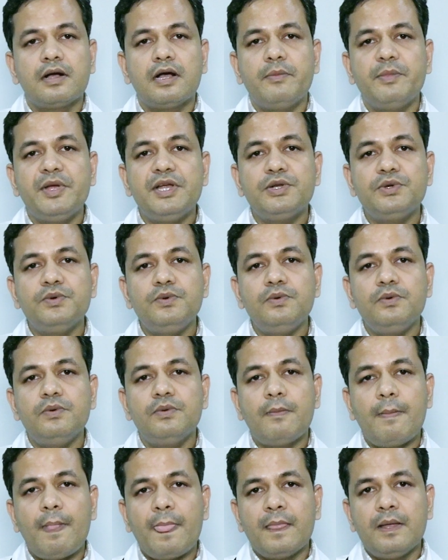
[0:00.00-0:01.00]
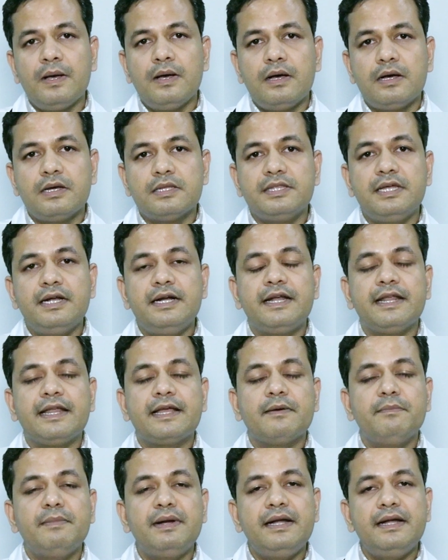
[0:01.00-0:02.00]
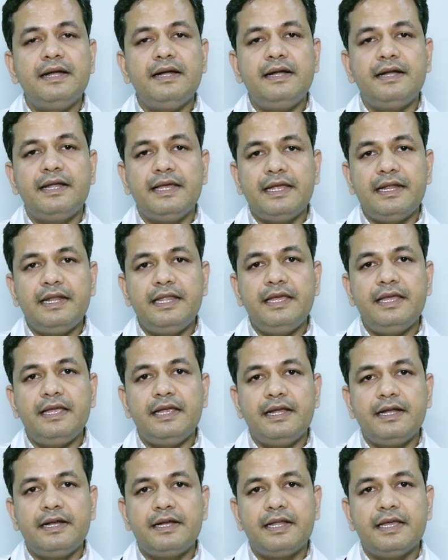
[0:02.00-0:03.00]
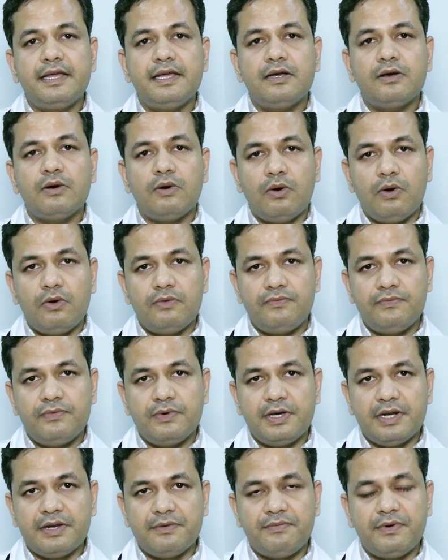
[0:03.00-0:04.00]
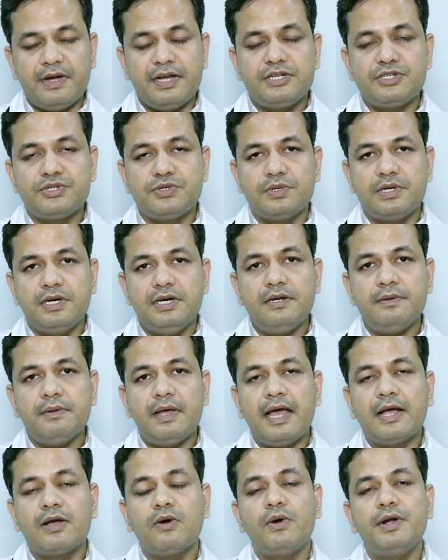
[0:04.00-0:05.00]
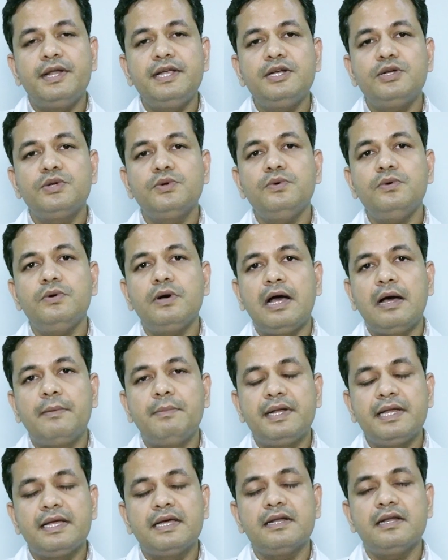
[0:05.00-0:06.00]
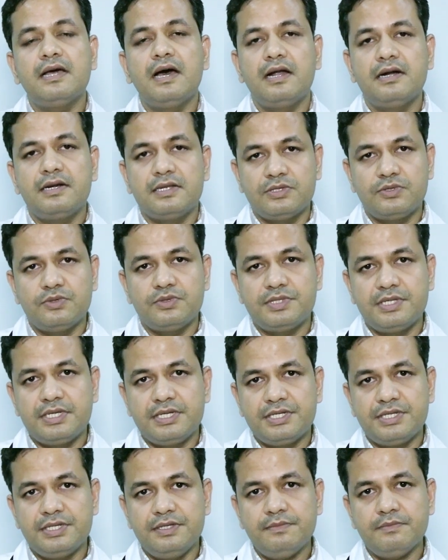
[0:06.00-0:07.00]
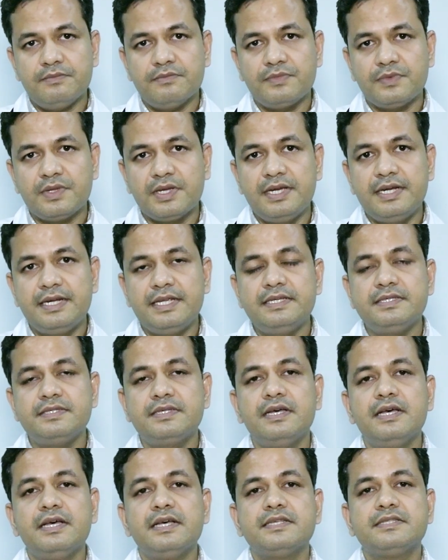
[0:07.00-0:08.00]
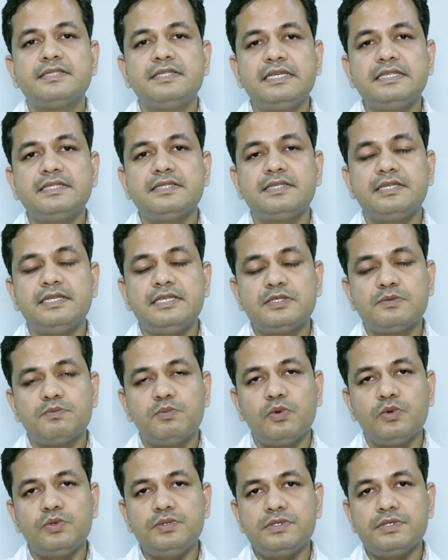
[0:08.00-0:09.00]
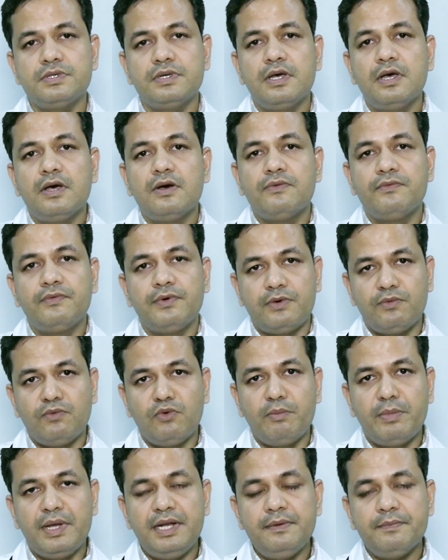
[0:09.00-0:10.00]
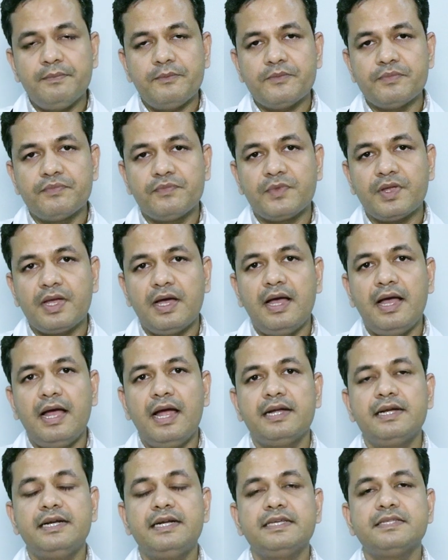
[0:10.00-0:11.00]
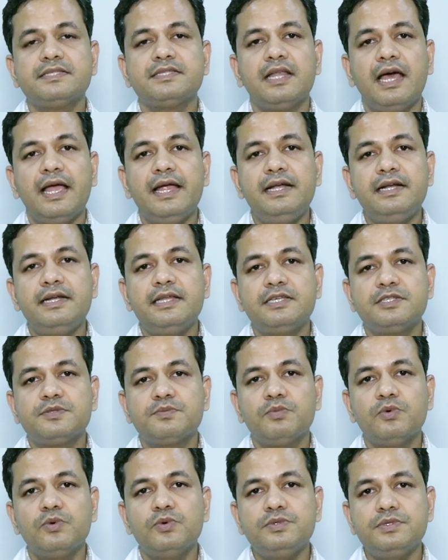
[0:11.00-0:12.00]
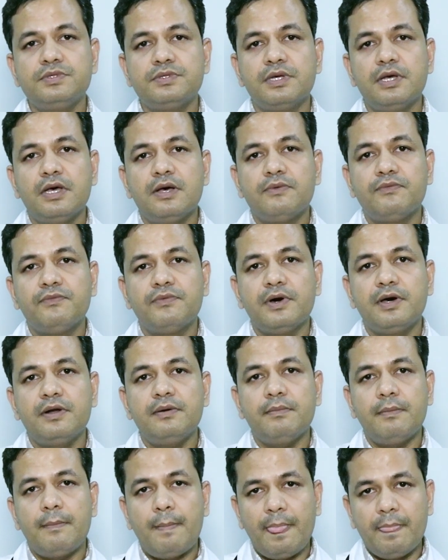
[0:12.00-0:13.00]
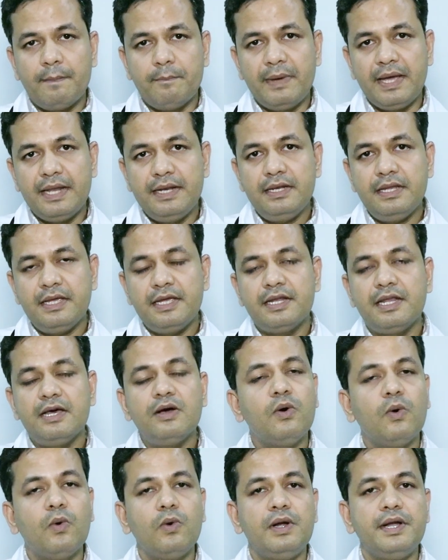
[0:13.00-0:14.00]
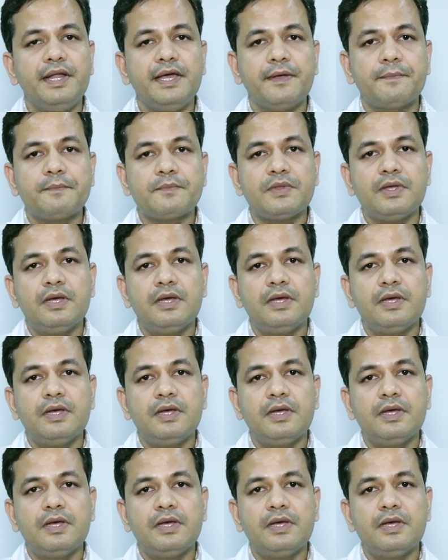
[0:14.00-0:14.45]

Coming to the recommended daily intake of refined sugar, according to American Heart Association, it is 6 teaspoons for women and it is 9 teaspoons for men in a whole day.